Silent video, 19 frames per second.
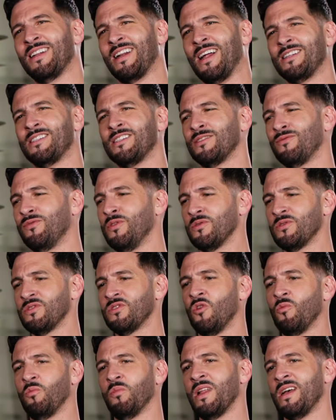and I just feel
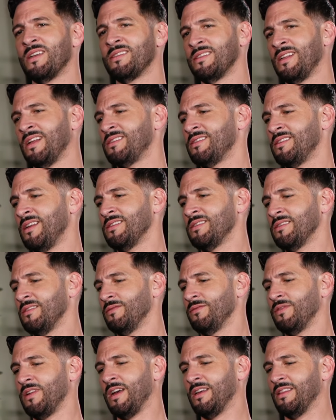so blessed in that sense
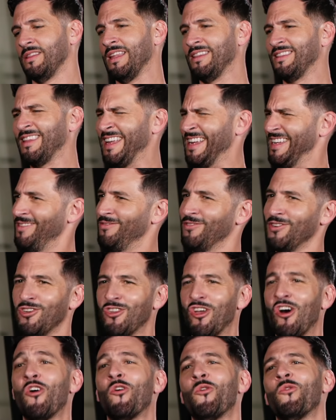of like that they
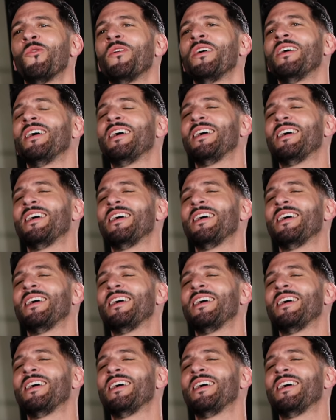even know